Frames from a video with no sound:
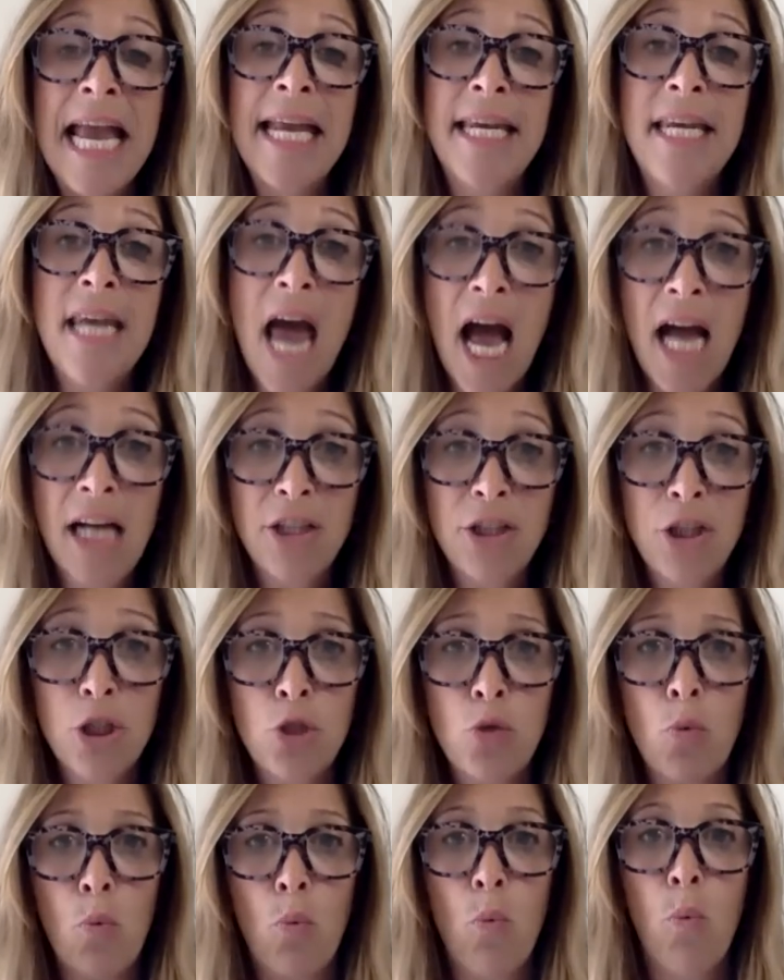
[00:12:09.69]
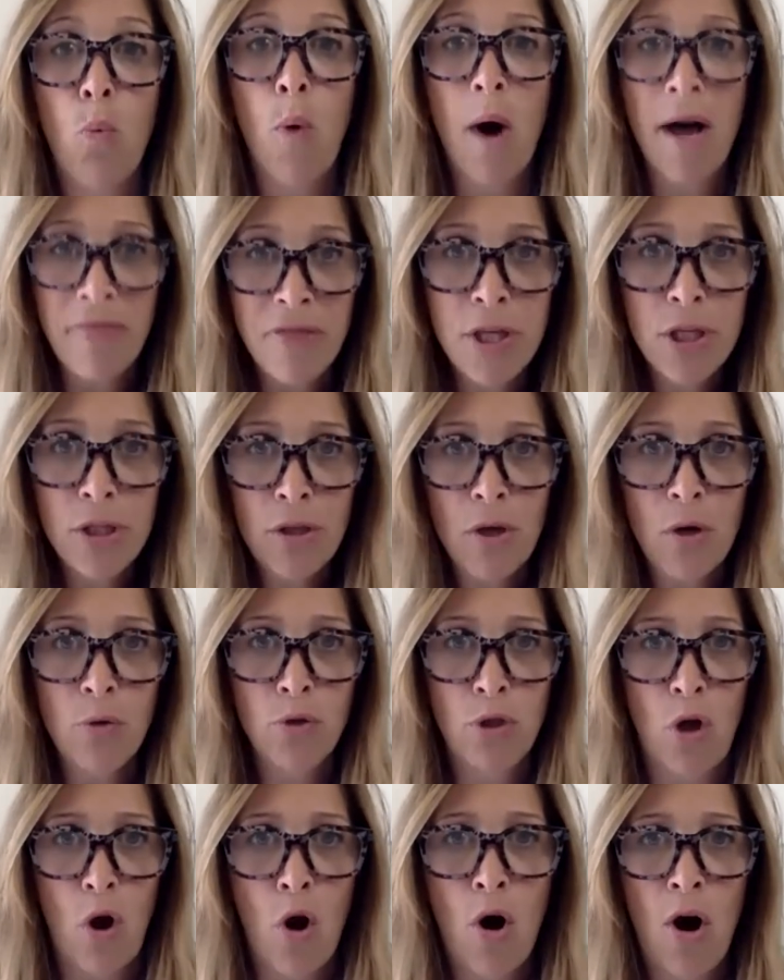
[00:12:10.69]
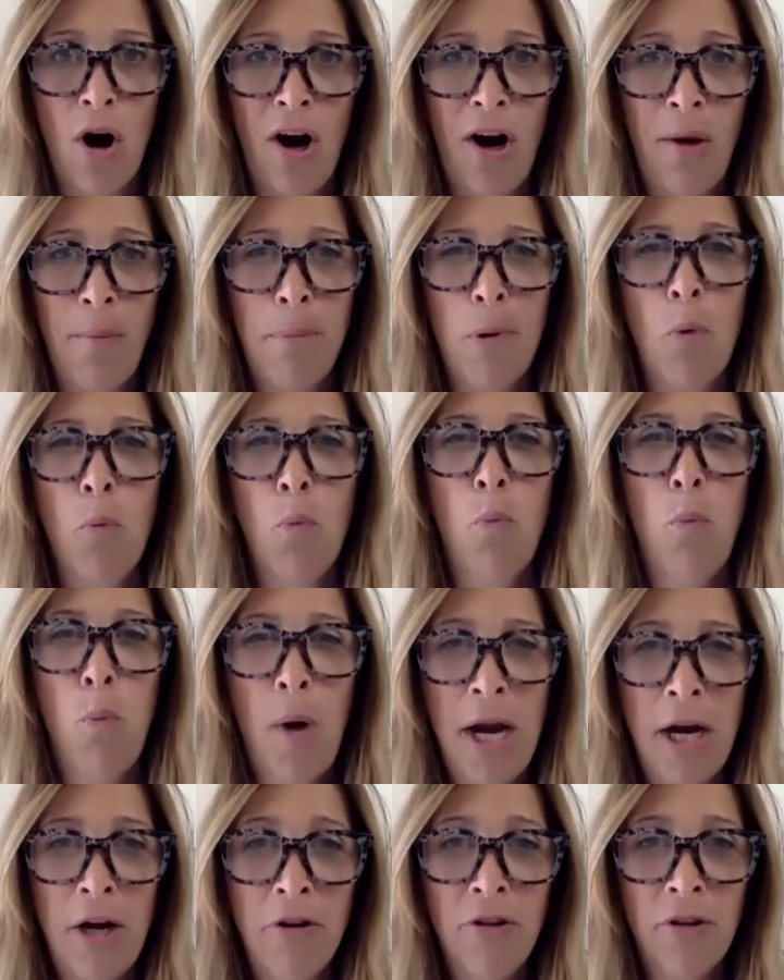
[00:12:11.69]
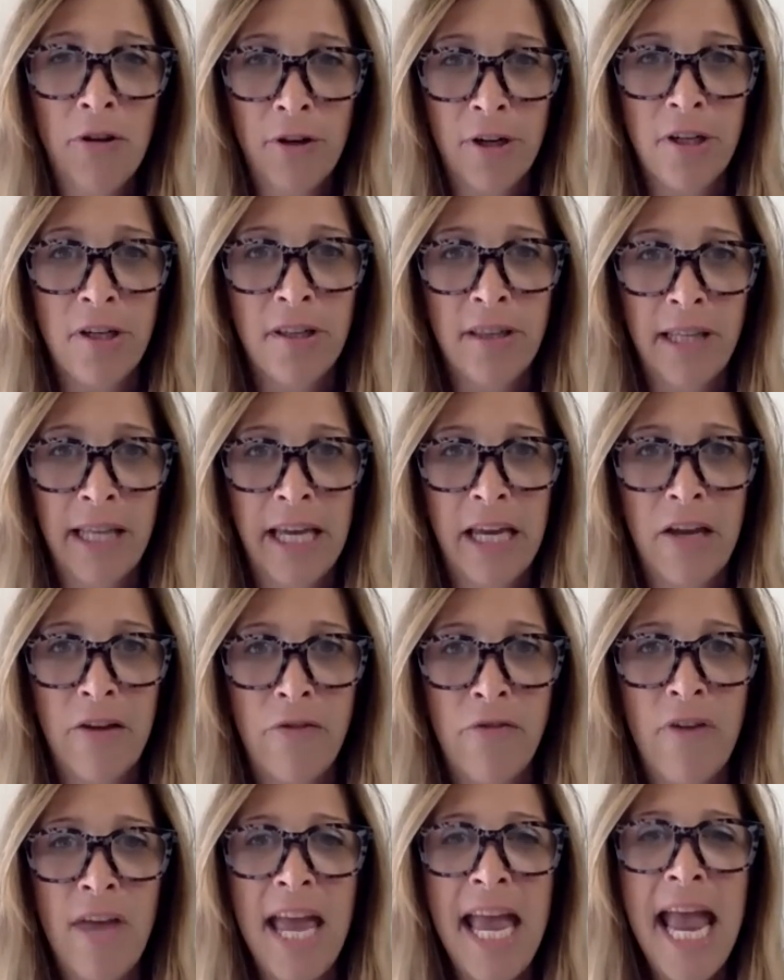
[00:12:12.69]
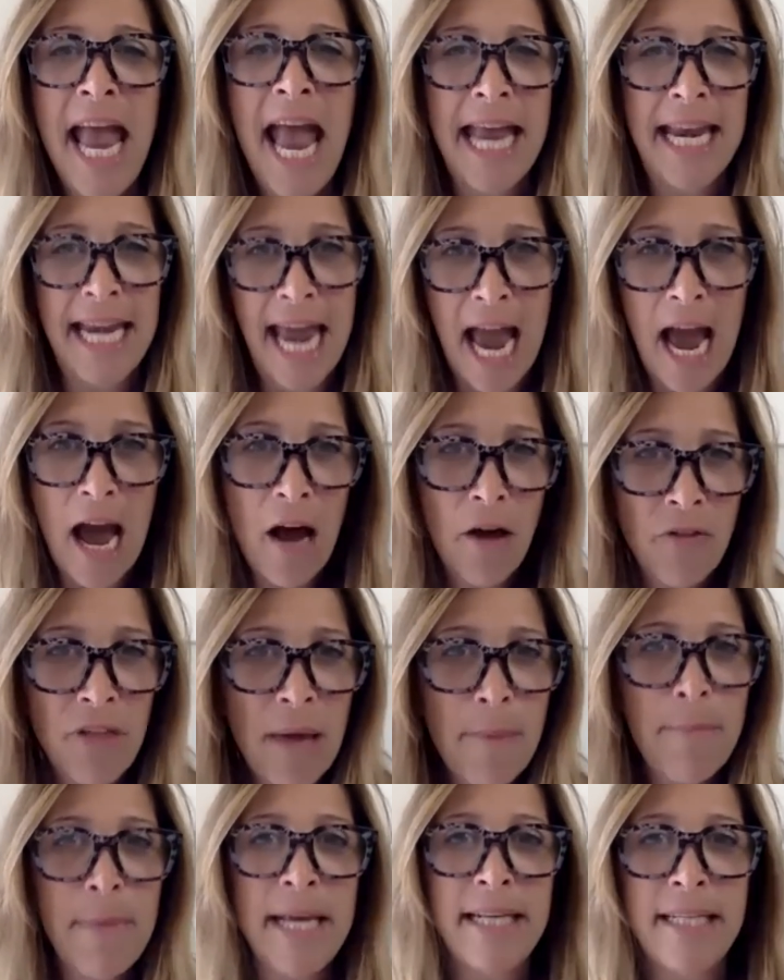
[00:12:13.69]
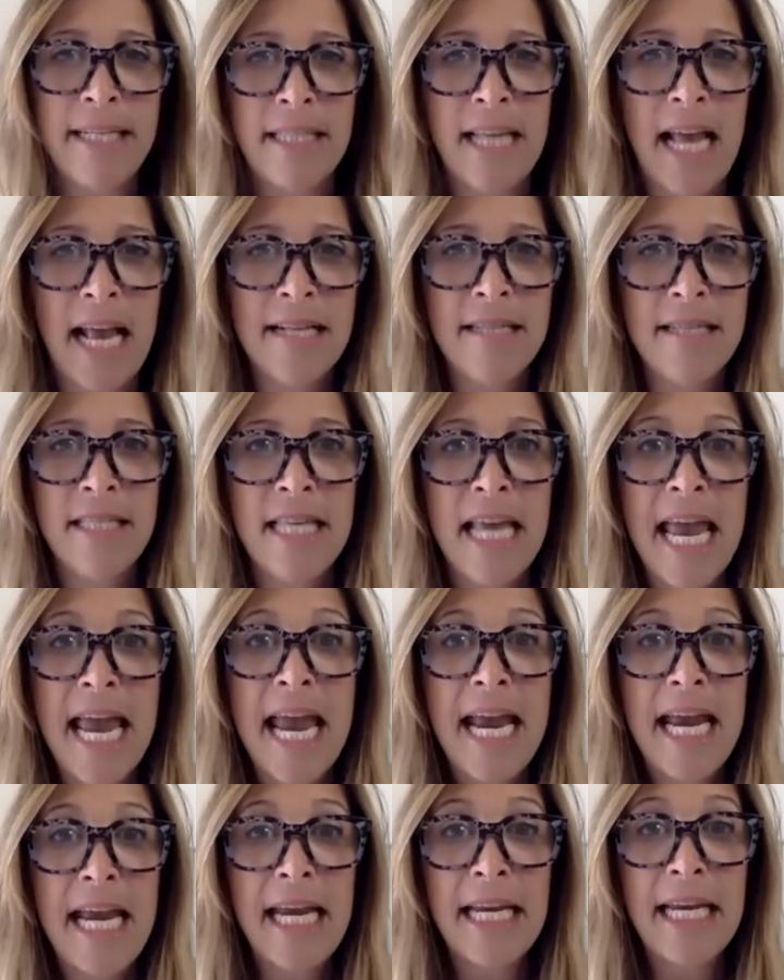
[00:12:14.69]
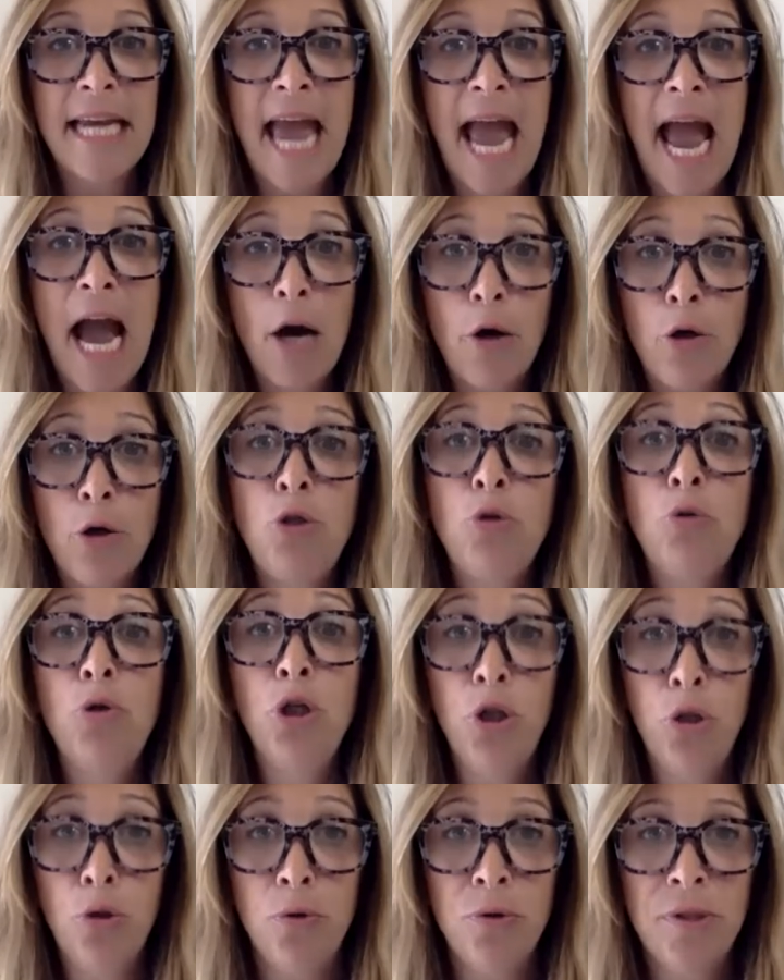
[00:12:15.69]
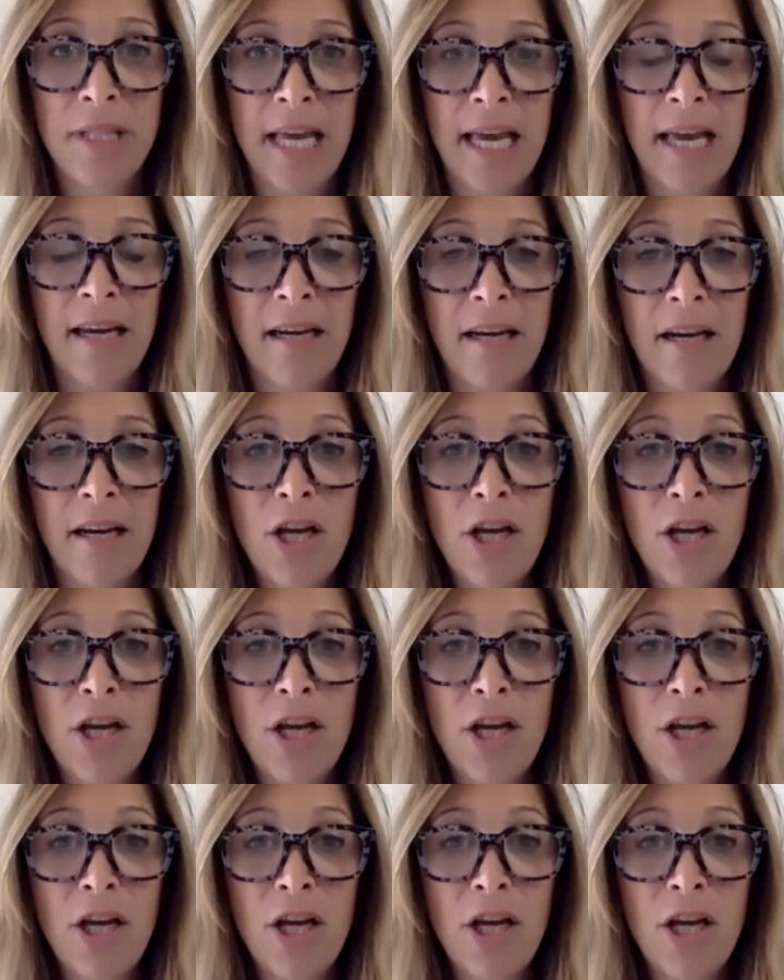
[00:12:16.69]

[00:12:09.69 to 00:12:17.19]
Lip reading: not just what the zones are, but where they're going to live and how that makes sense in how you use it.